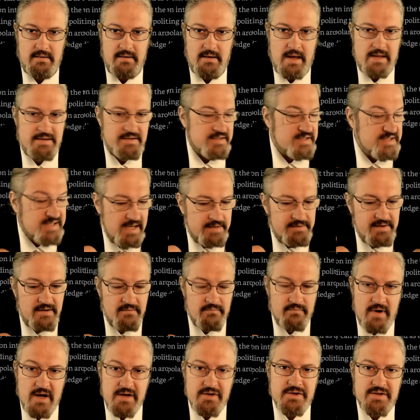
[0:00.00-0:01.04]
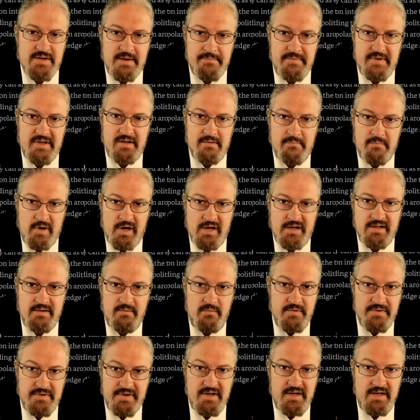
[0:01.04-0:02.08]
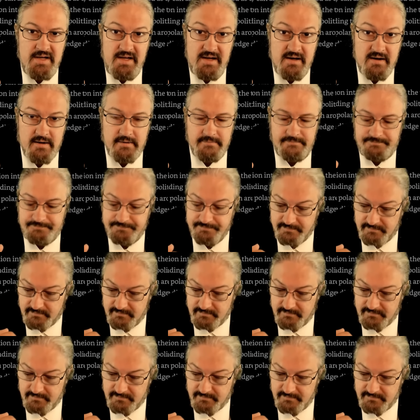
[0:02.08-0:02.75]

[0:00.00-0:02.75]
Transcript: And instead, they rushed something to market within a year.